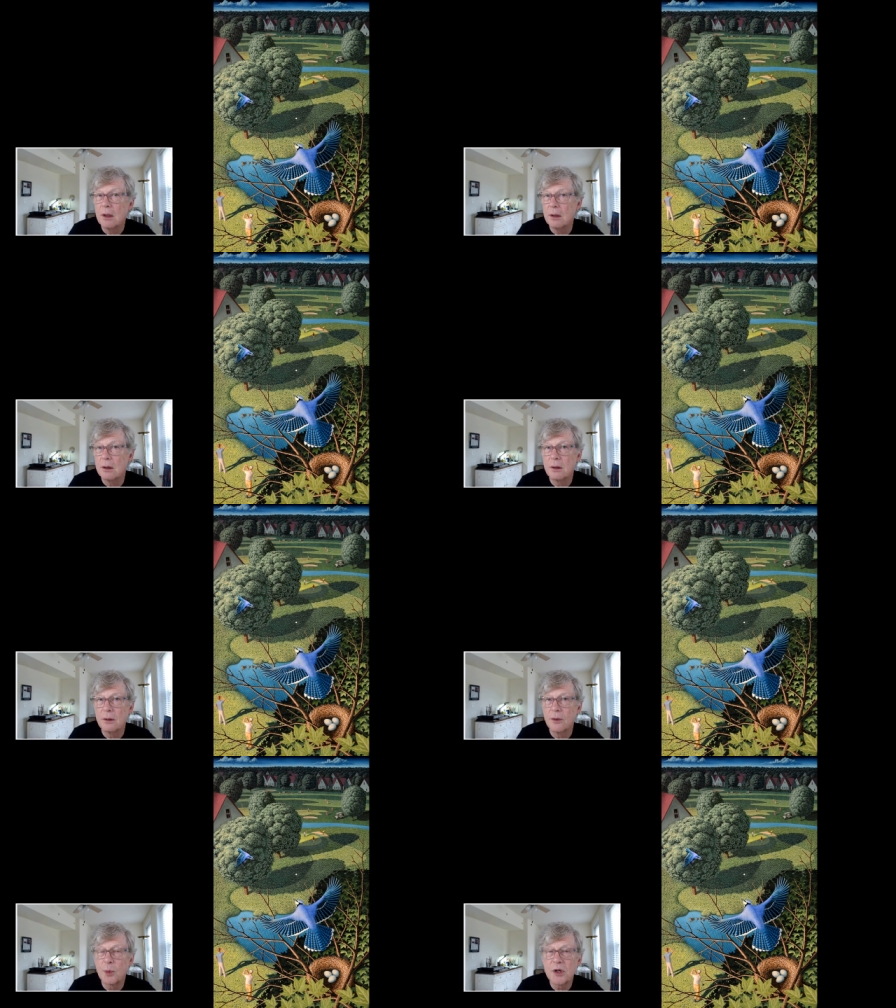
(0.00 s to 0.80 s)

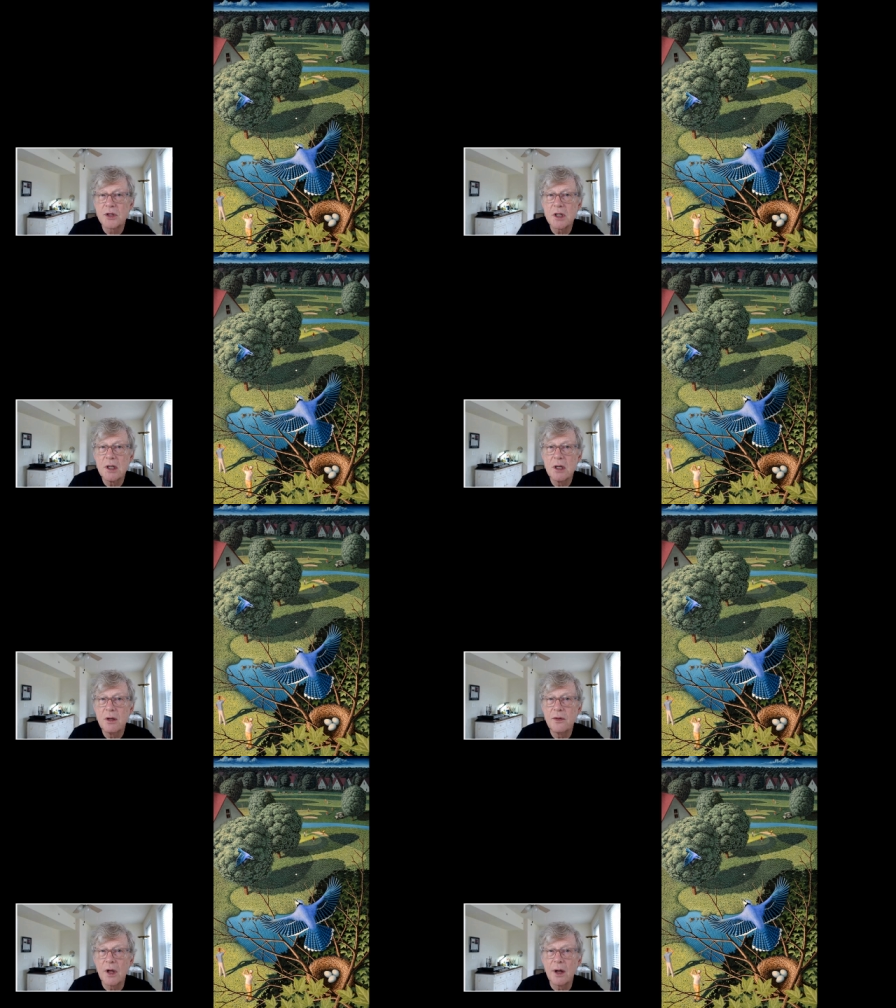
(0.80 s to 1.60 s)
uh, the
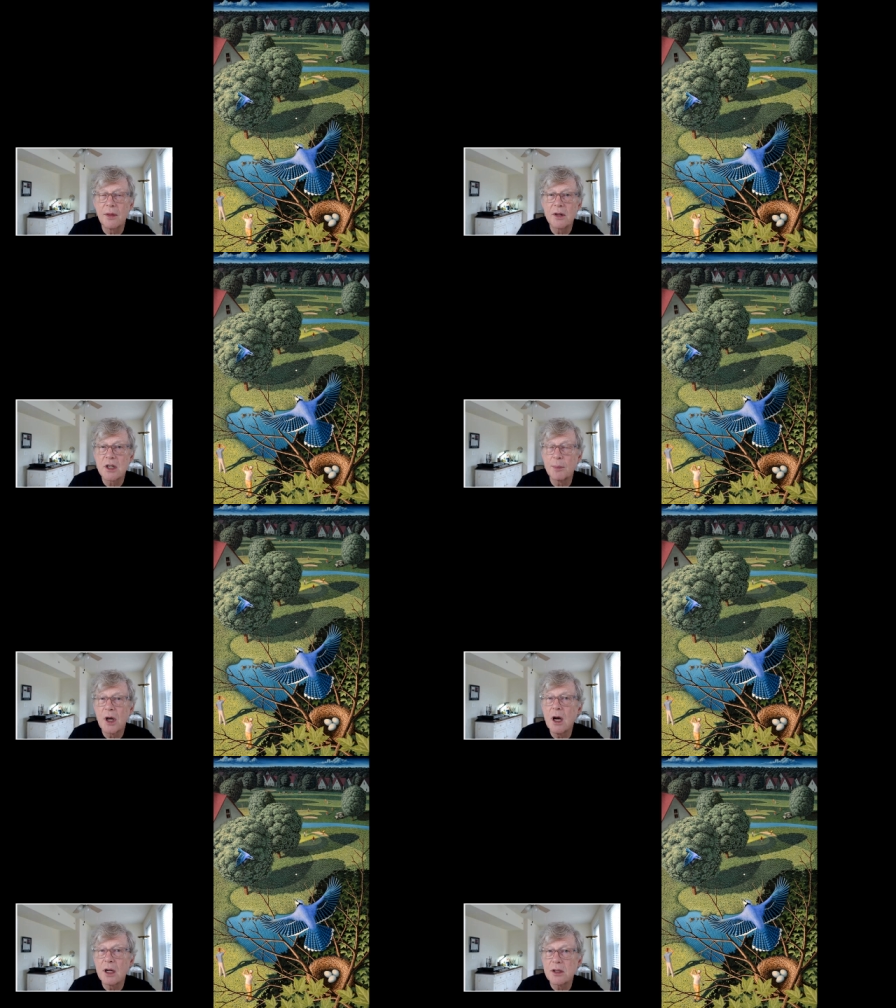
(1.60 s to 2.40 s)
perceived and the
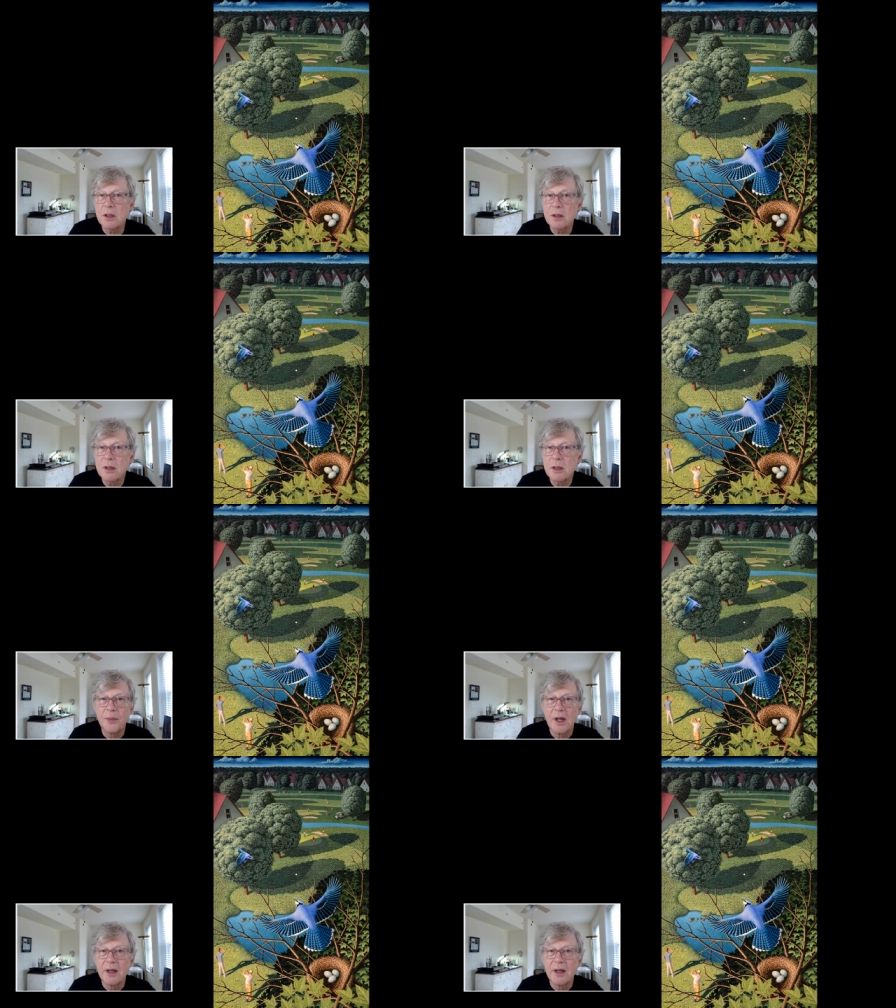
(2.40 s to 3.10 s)
subconscious.